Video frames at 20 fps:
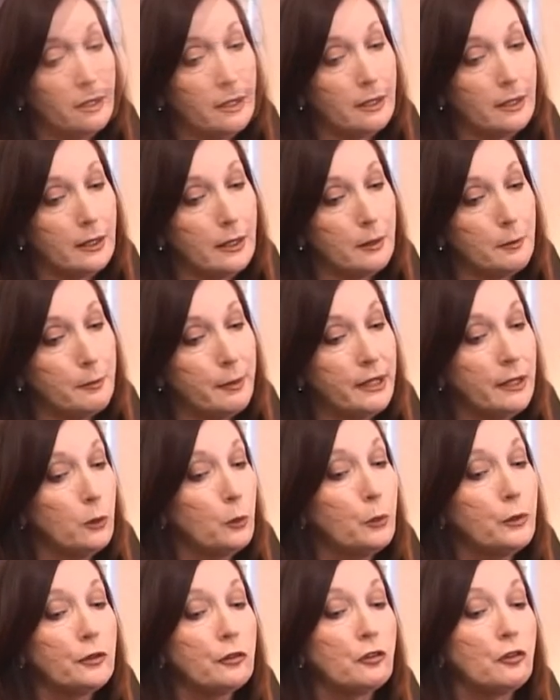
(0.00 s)
Uh, but
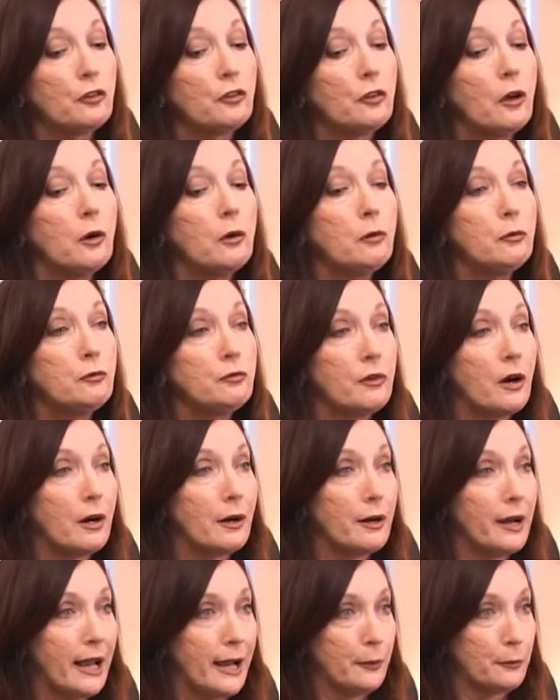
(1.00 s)
it was so
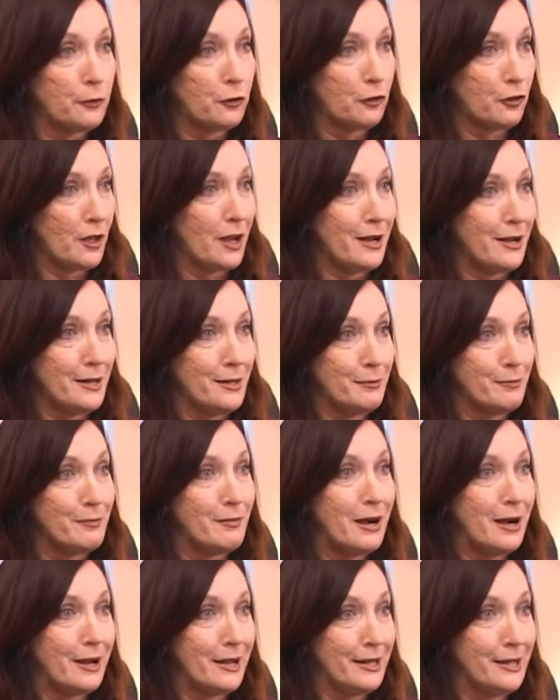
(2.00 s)
far outside
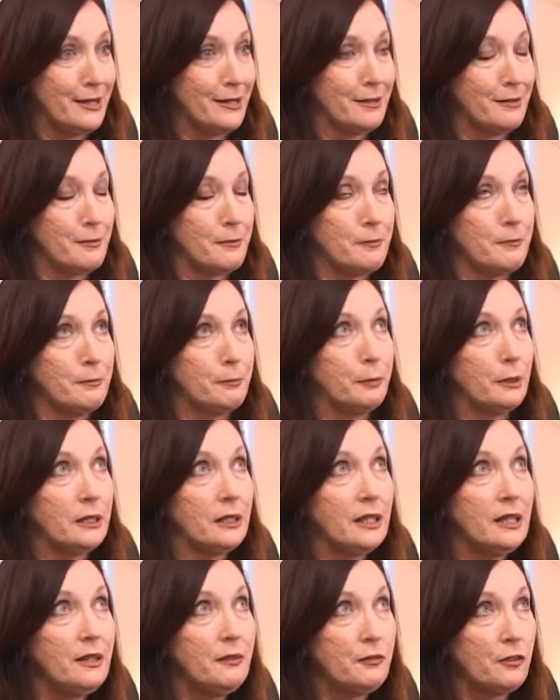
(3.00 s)
my
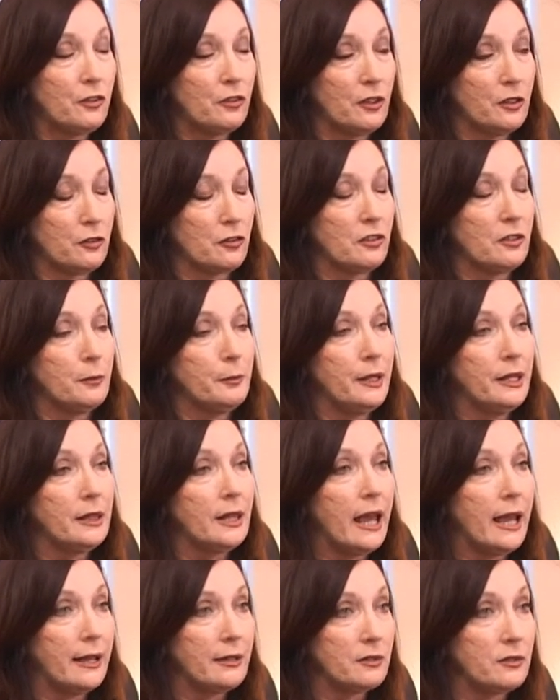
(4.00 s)
belief system at
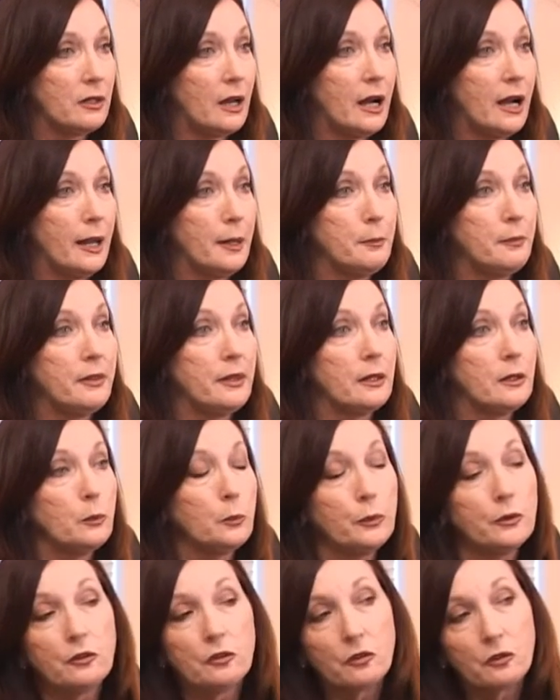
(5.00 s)
that time that it
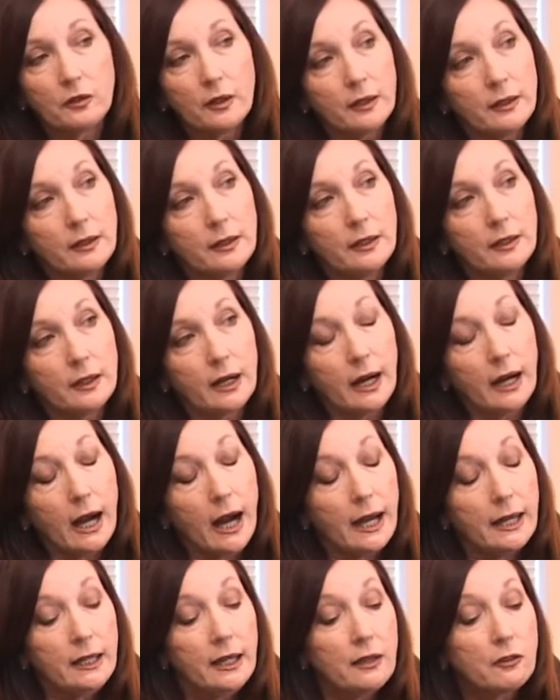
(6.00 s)
was,
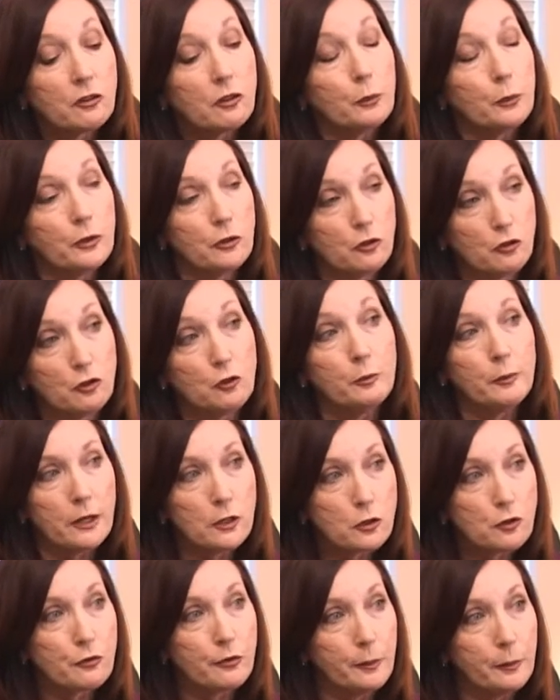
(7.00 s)
I guess it was too
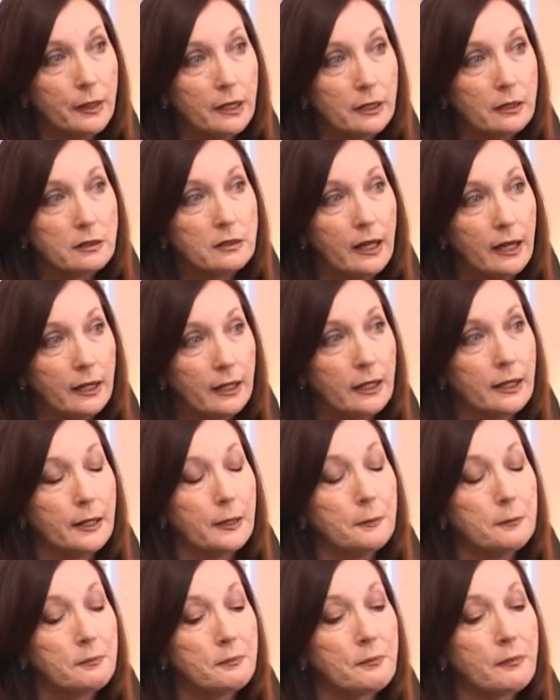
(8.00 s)
much for me to take
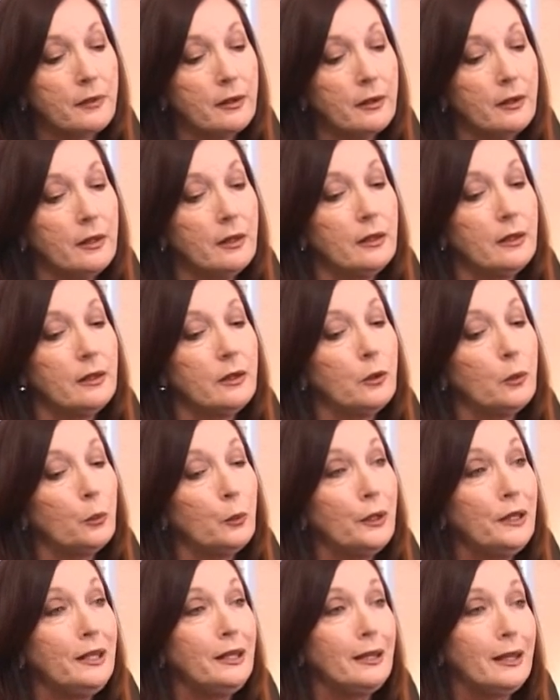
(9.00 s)
in.
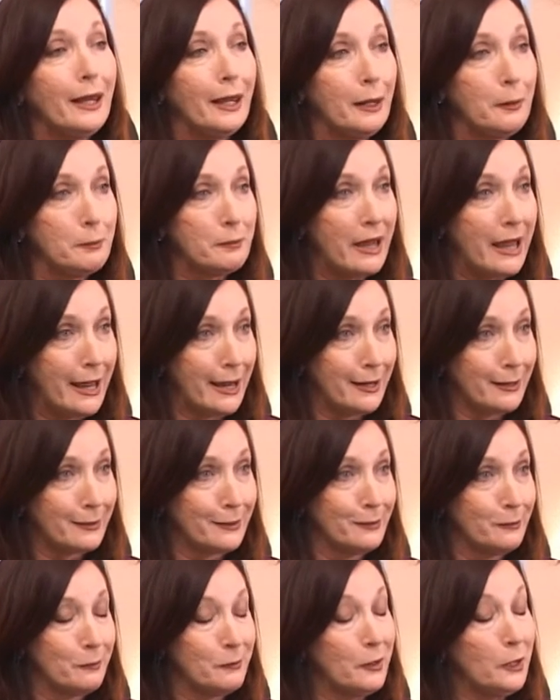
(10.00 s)
When he came
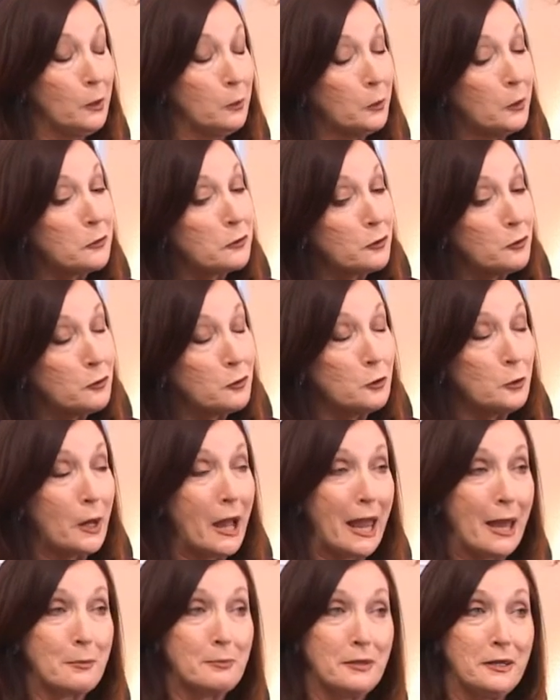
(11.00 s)
back, he wasn't too
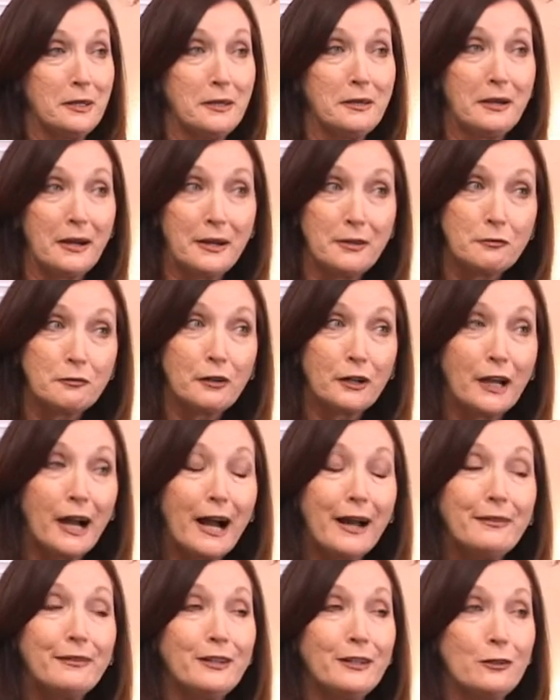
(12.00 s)
happy. I'd
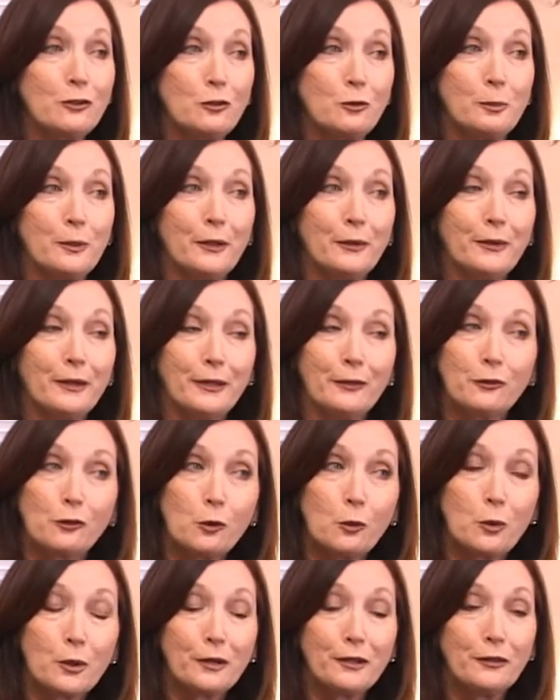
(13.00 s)
forgotten the experience
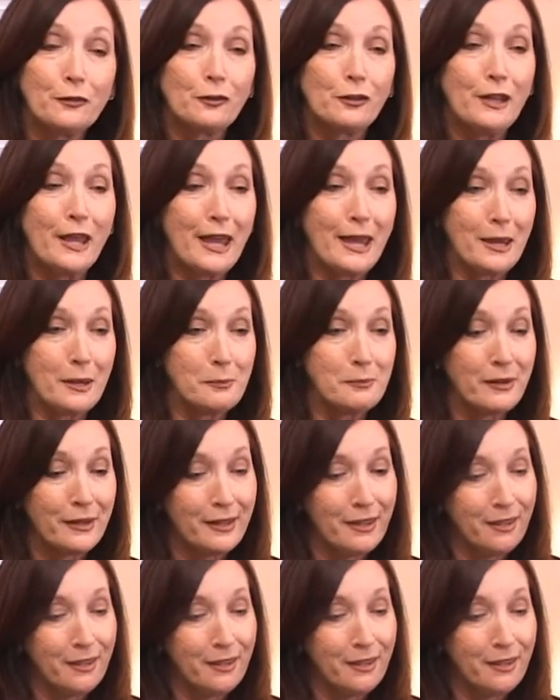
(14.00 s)
or his name.